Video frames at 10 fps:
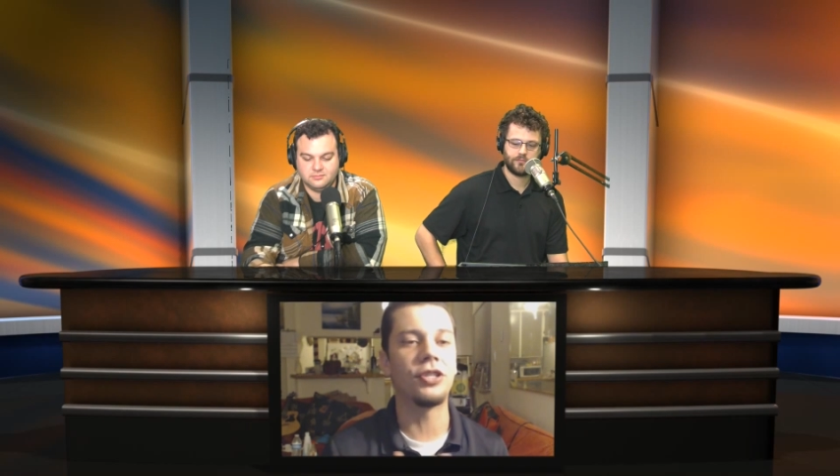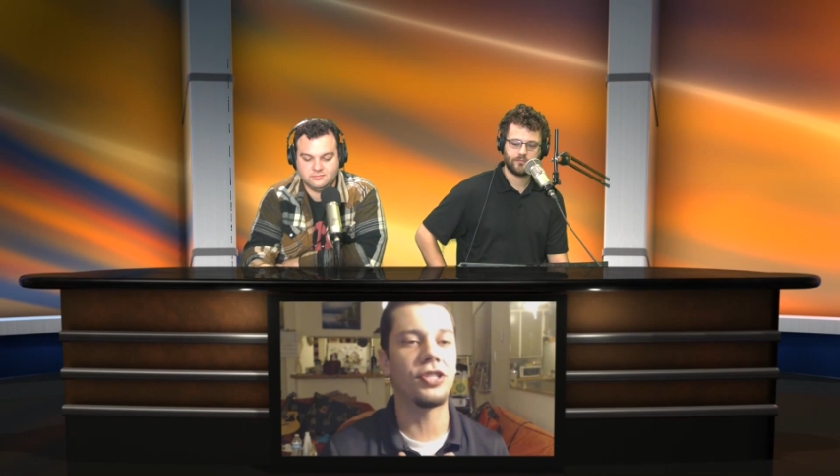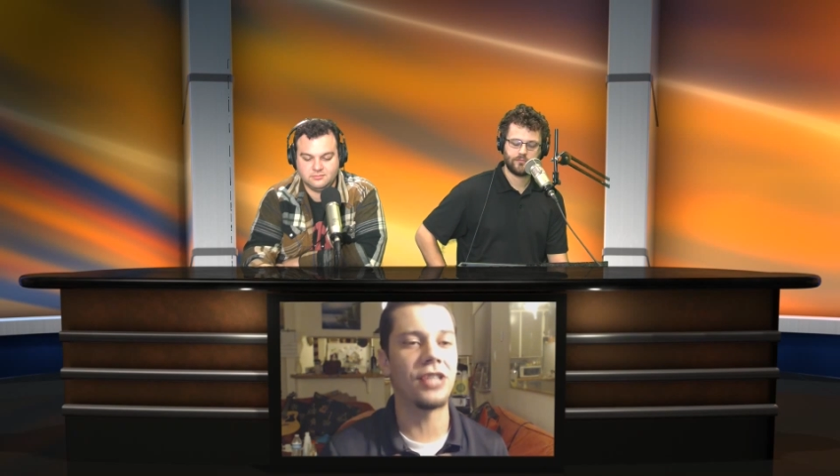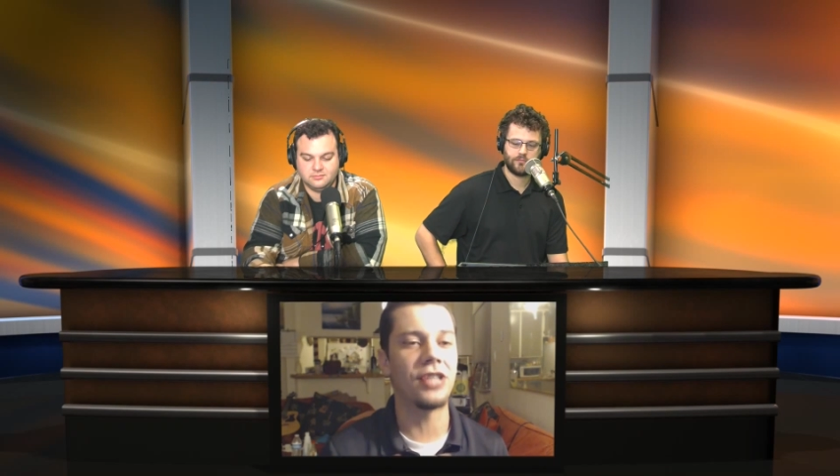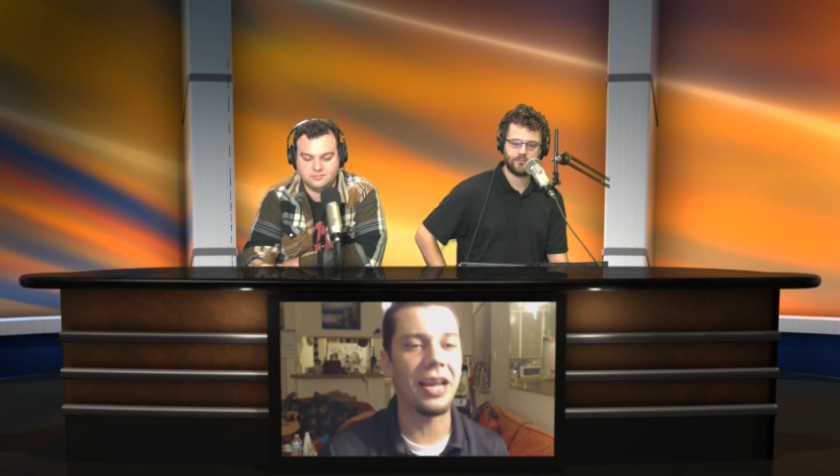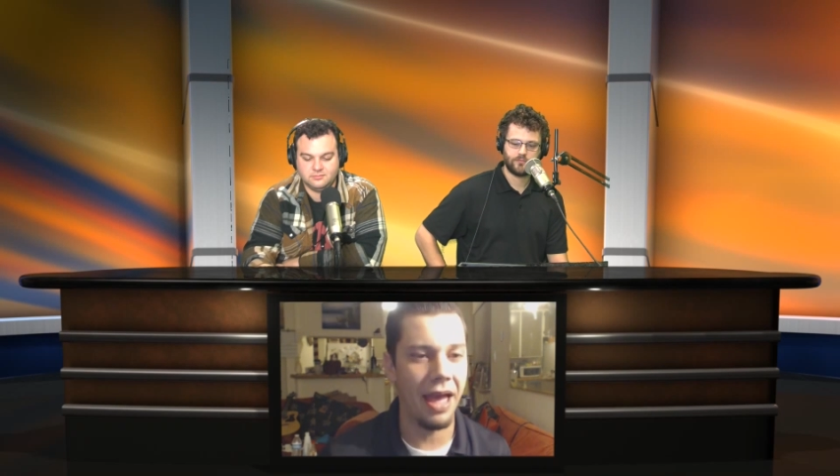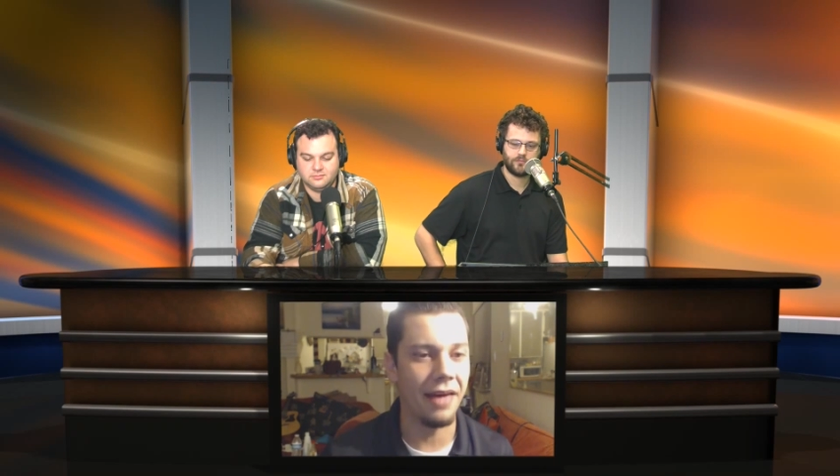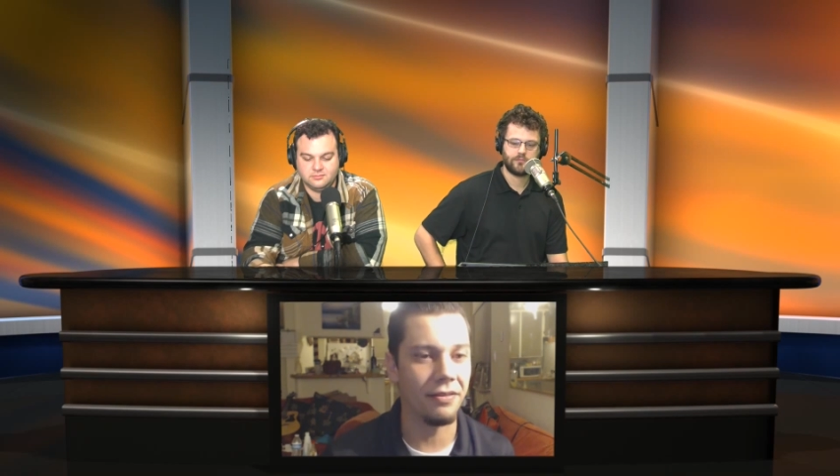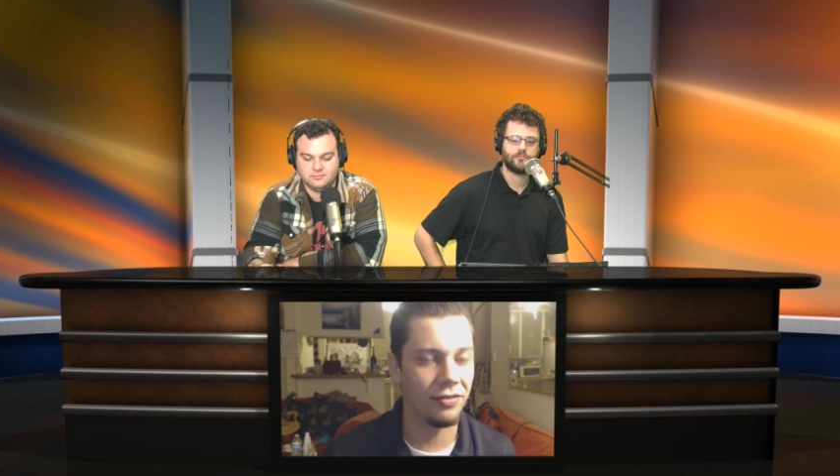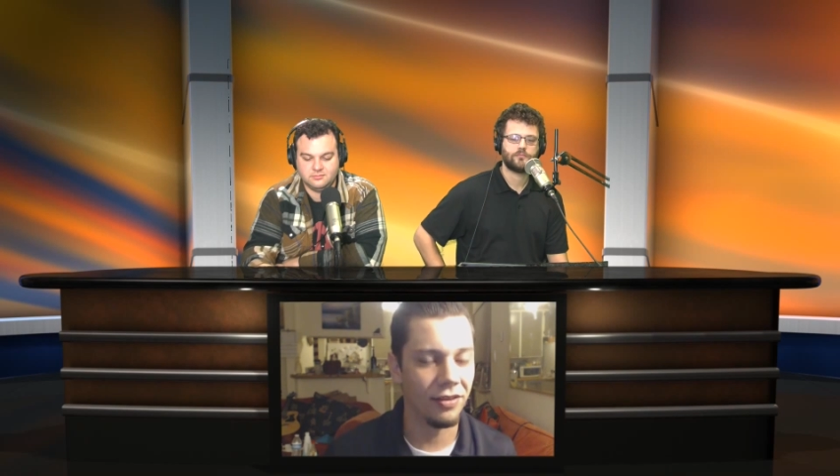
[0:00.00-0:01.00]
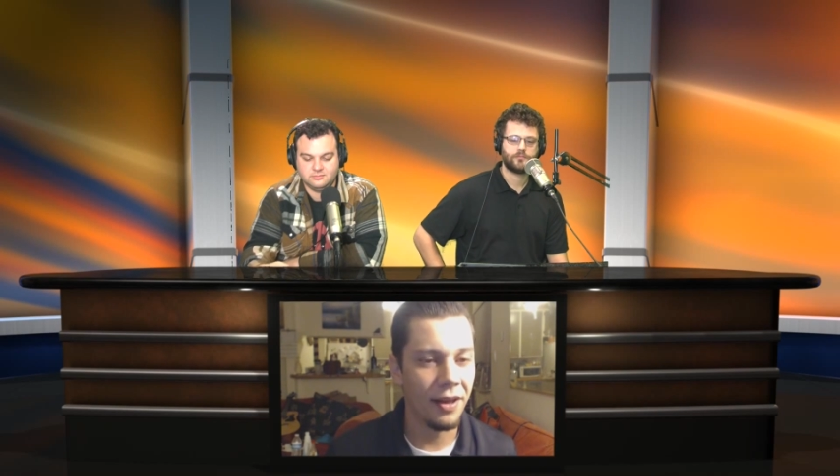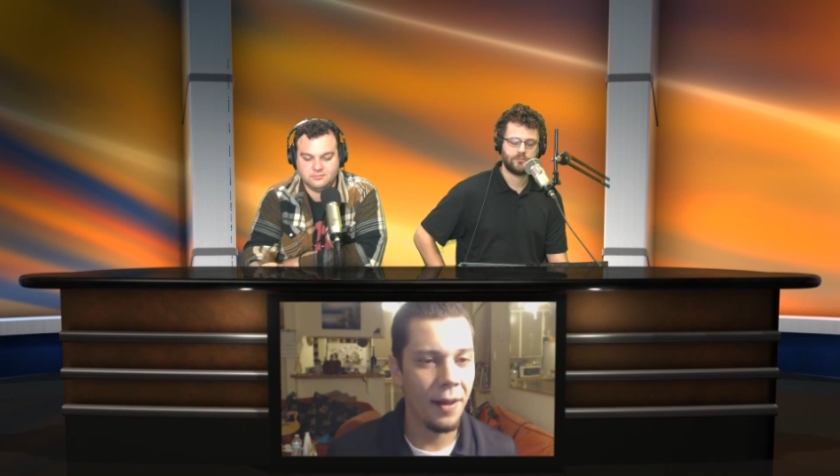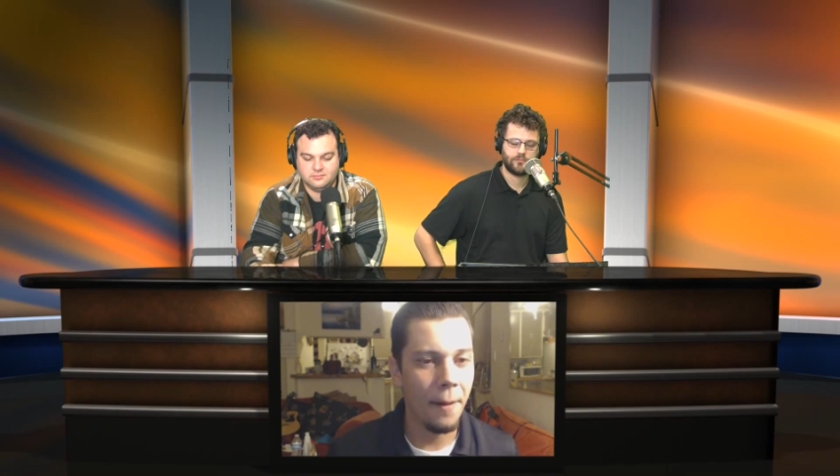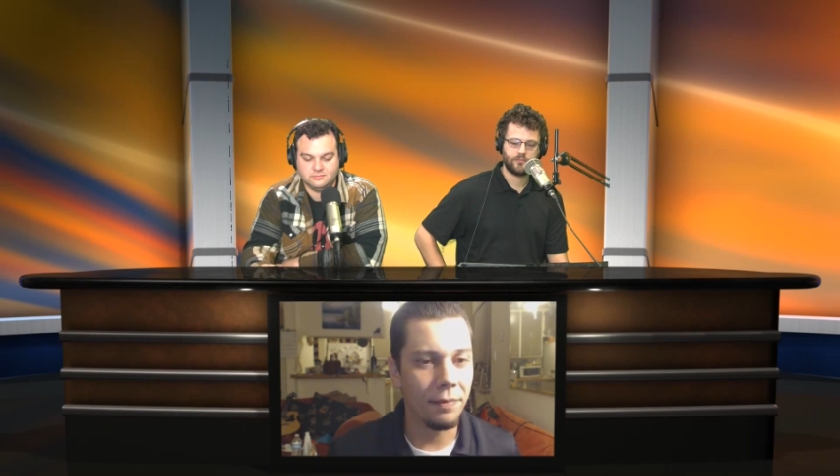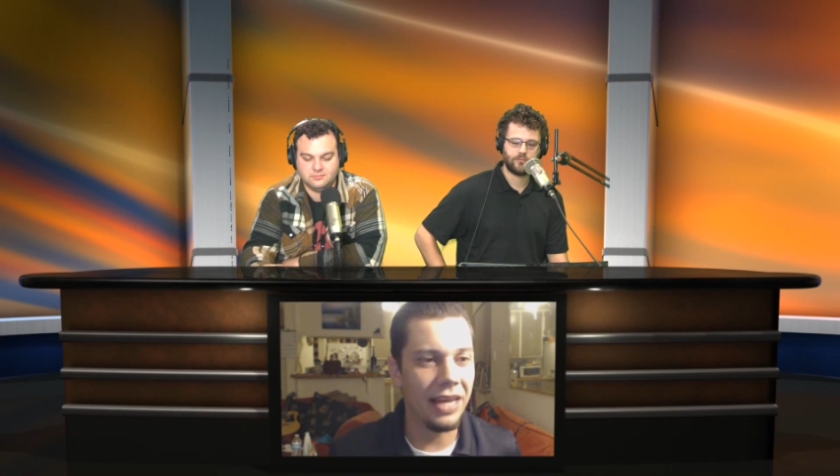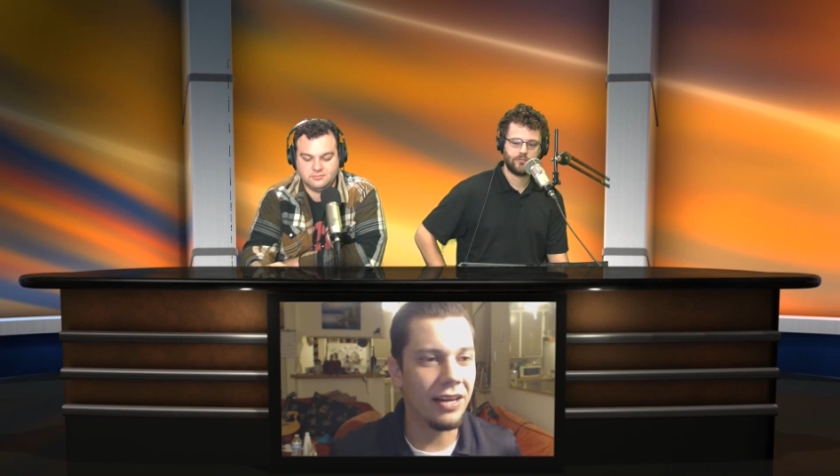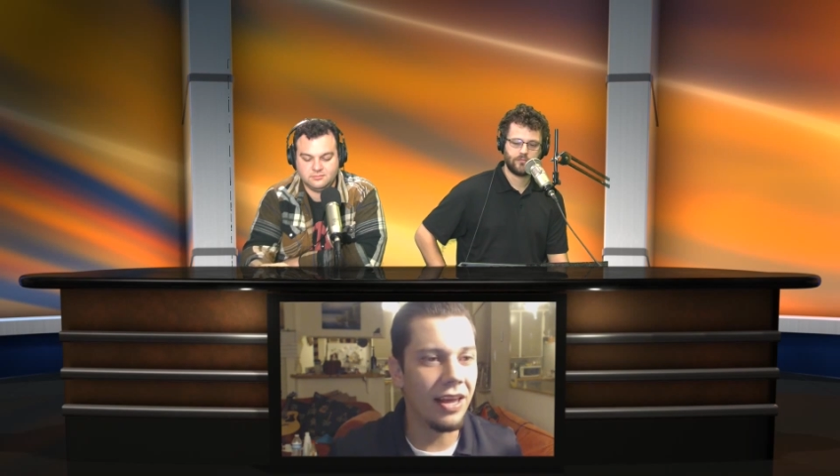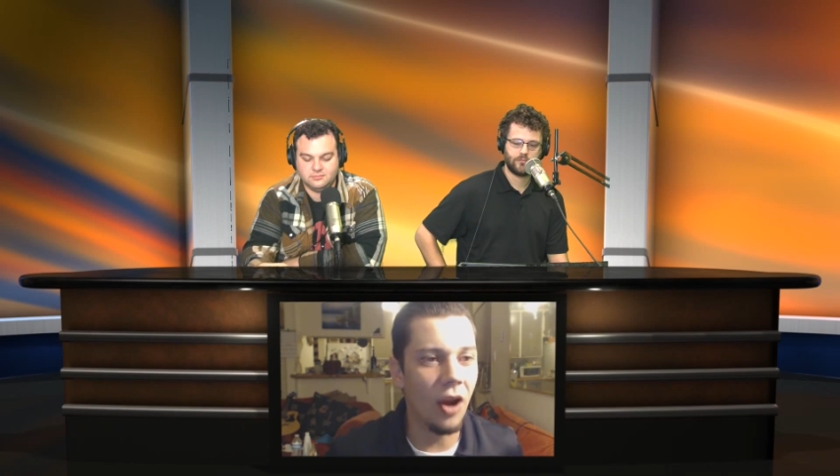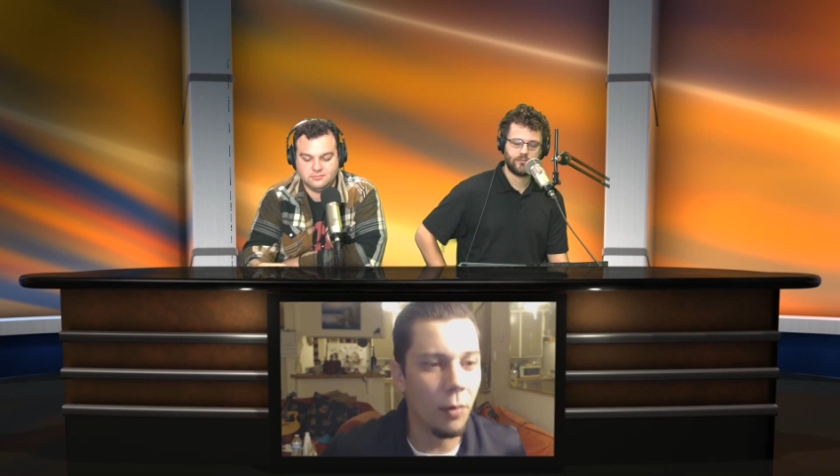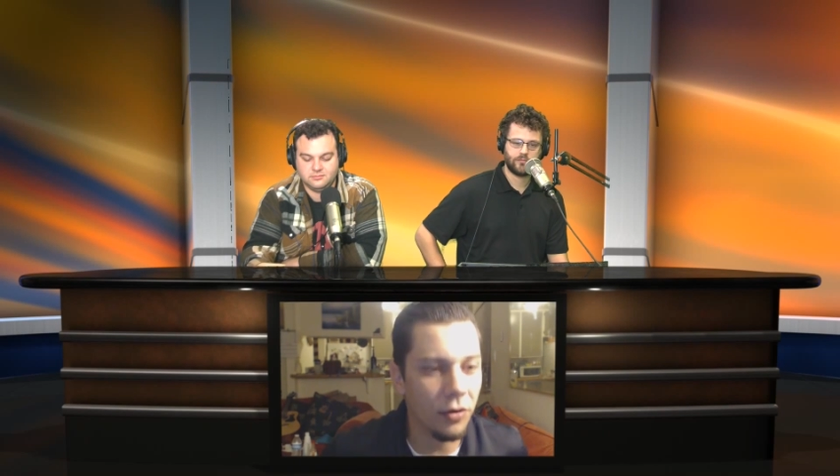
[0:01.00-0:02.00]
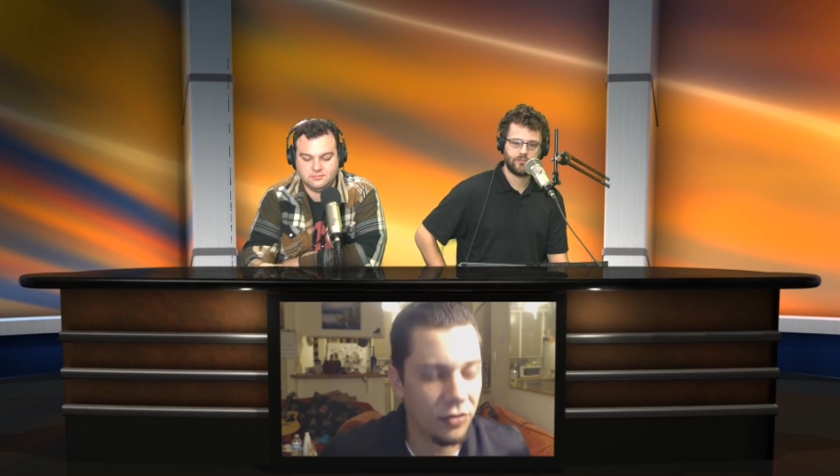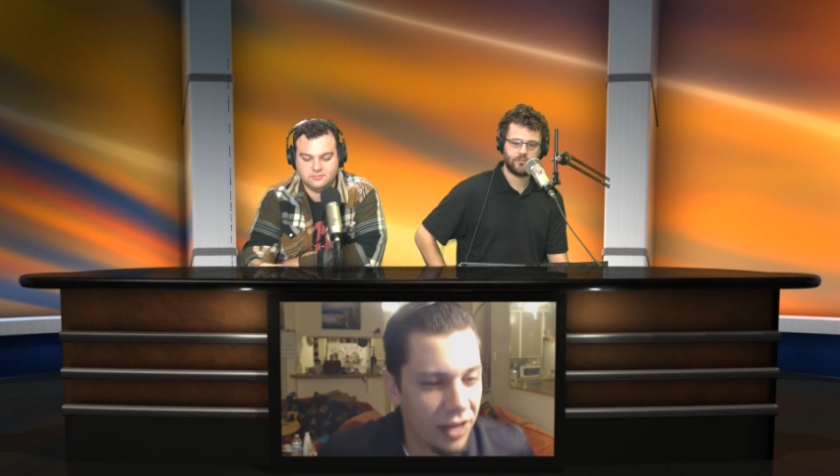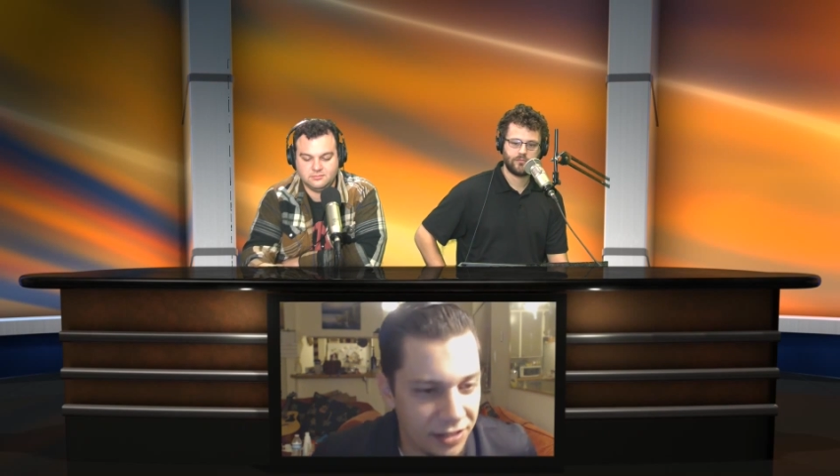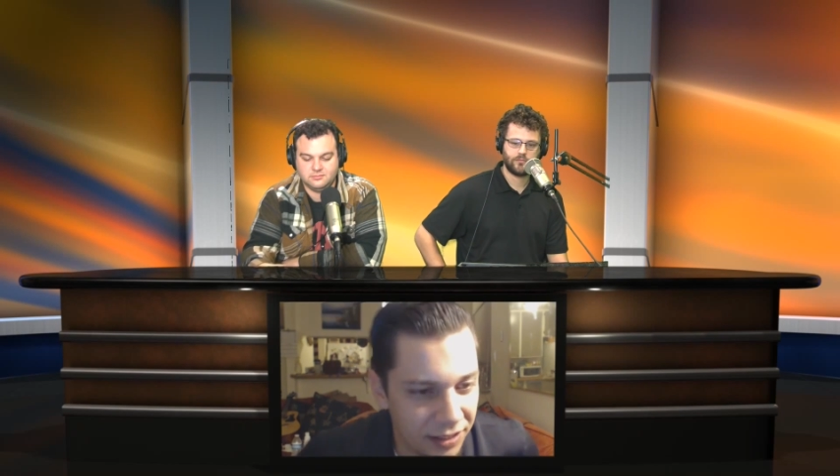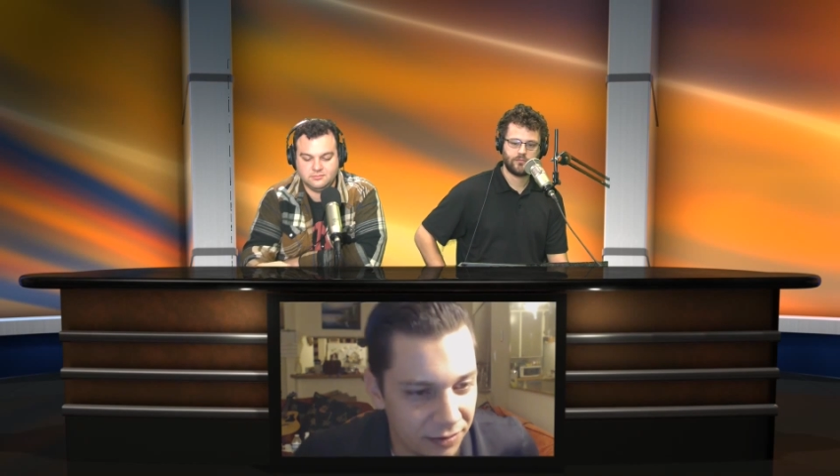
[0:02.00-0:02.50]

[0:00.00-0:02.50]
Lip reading: average psychopaths, it almost